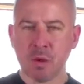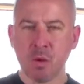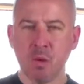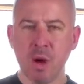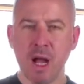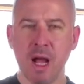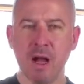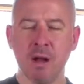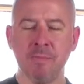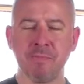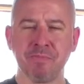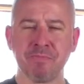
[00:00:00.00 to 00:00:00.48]

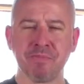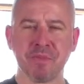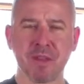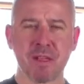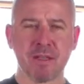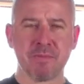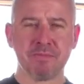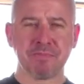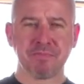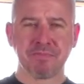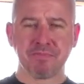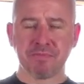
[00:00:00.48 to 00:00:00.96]
Wow.
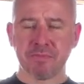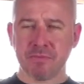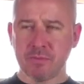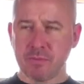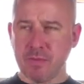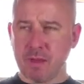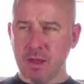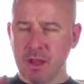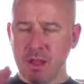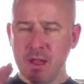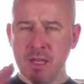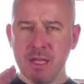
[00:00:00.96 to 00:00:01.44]

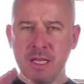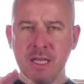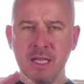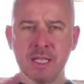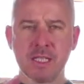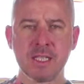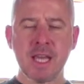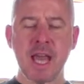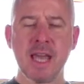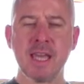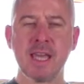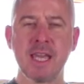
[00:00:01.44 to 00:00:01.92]

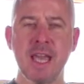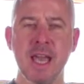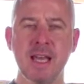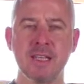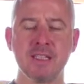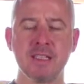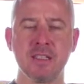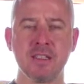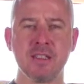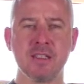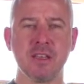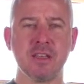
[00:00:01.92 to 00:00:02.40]
Tangy
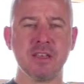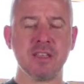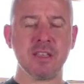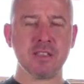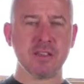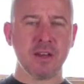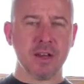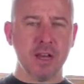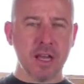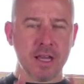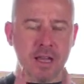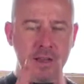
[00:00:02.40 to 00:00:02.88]
acid. So this has
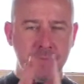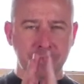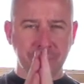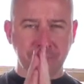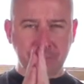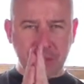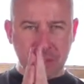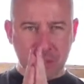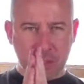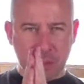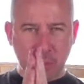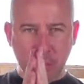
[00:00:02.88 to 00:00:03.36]
got like a
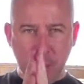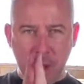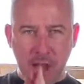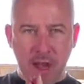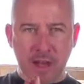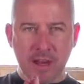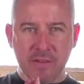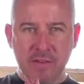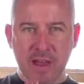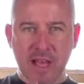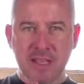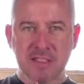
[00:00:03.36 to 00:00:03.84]

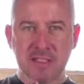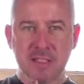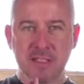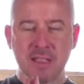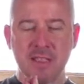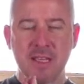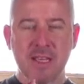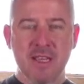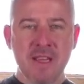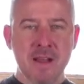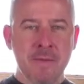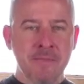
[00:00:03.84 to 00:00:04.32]
spine of
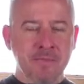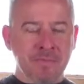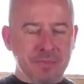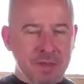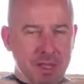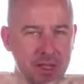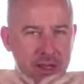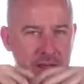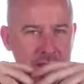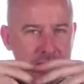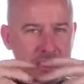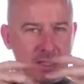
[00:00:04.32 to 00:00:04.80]
acid
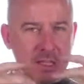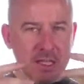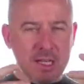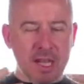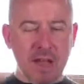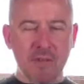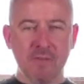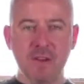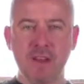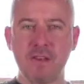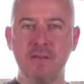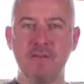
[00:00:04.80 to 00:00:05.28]
and then this
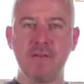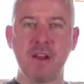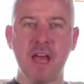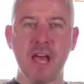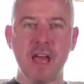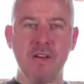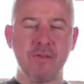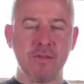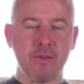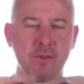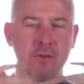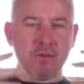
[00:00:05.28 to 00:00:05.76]
lovely
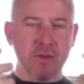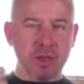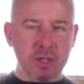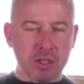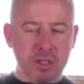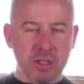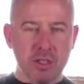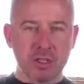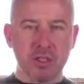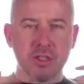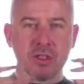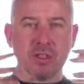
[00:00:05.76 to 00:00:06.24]
flavour and
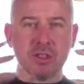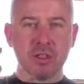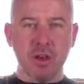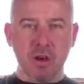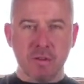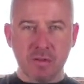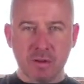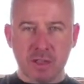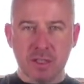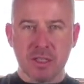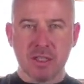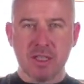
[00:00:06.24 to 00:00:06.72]
richness and
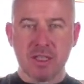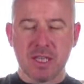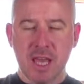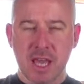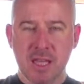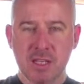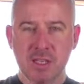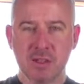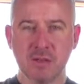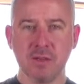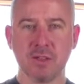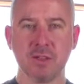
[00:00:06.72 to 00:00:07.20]
softness and
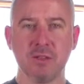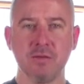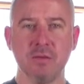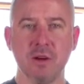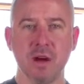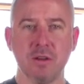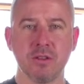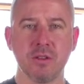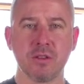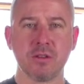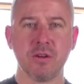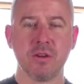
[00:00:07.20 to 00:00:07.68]
texture as it
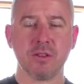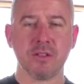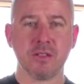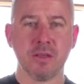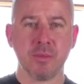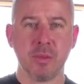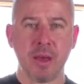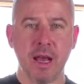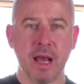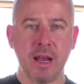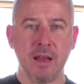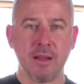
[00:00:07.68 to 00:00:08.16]
rolls across
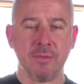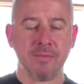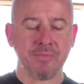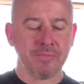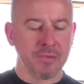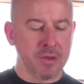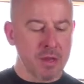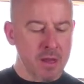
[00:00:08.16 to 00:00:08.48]
the palate.